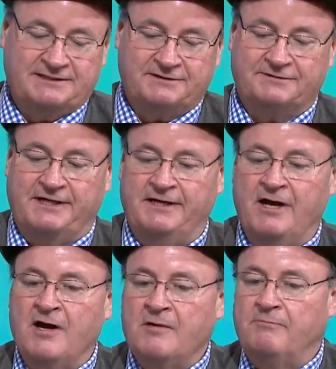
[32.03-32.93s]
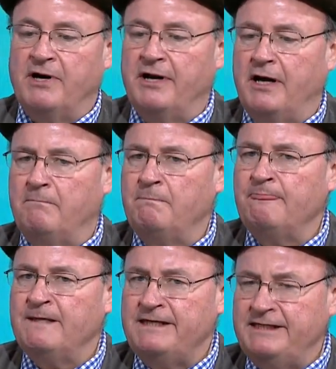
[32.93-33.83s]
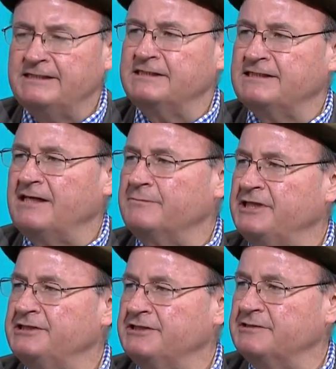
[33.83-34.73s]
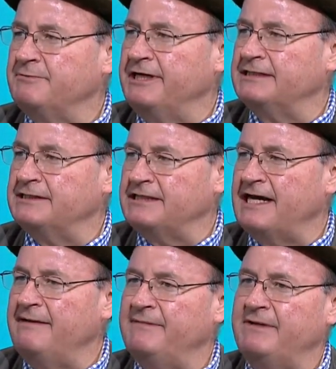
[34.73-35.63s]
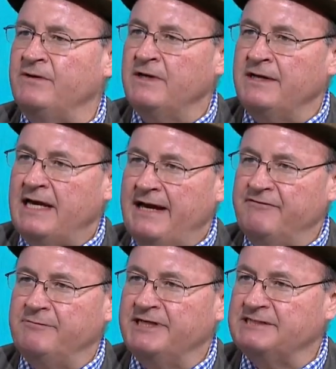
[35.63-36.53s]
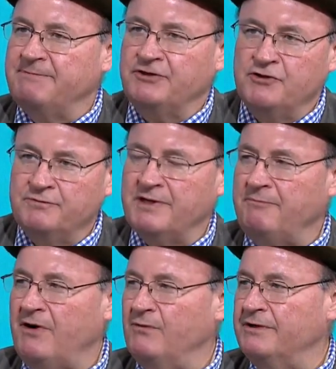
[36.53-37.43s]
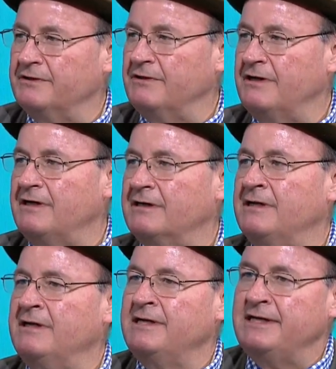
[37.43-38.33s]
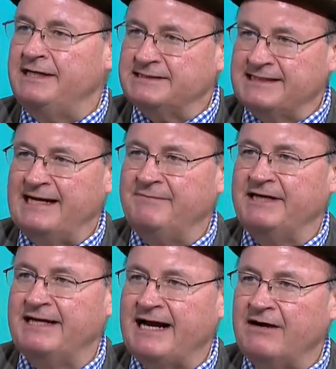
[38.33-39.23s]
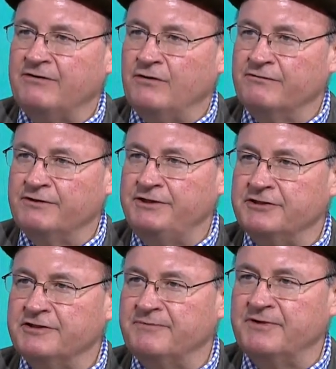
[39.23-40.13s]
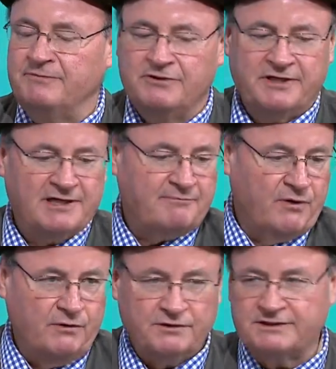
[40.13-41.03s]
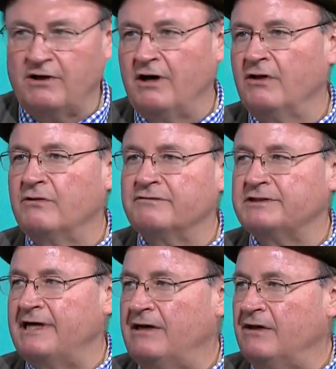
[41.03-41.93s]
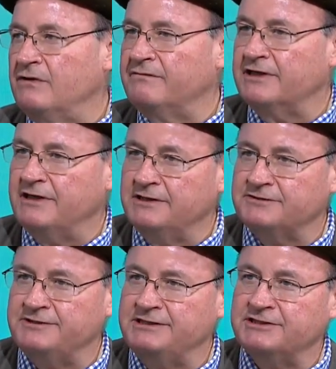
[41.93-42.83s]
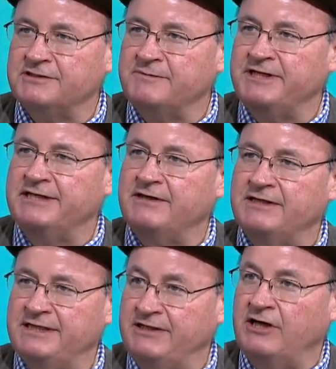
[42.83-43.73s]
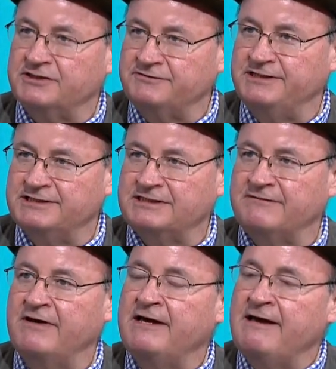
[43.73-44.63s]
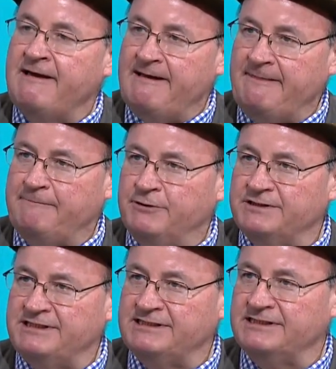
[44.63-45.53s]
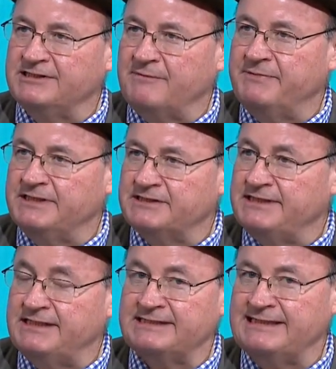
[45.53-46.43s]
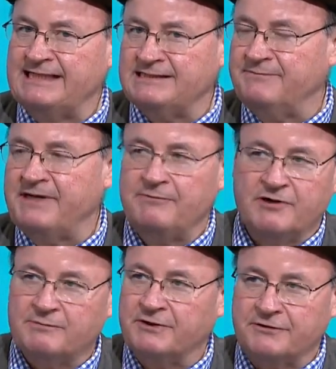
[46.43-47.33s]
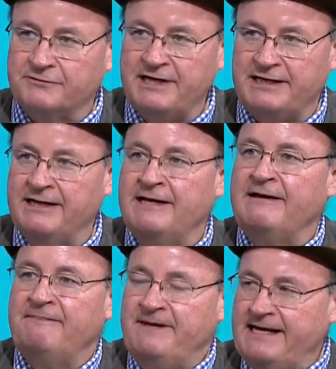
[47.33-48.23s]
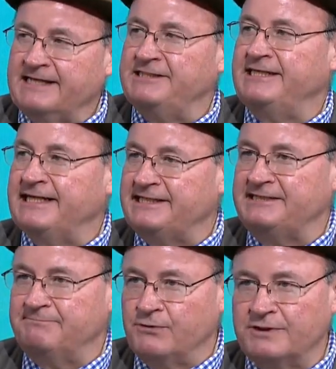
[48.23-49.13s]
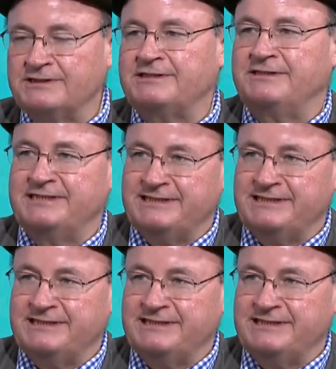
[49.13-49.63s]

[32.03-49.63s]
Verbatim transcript: This is great. But um, it is a celebration of spring. It's a time that everybody's been cooped up all winter long. It's time to get out. Over in Europe, they're putting up poles all over all over the country in Germany and in Austria and stuff, and they put these things up. And it's it's not something they put up with a crane. They actually get these boards or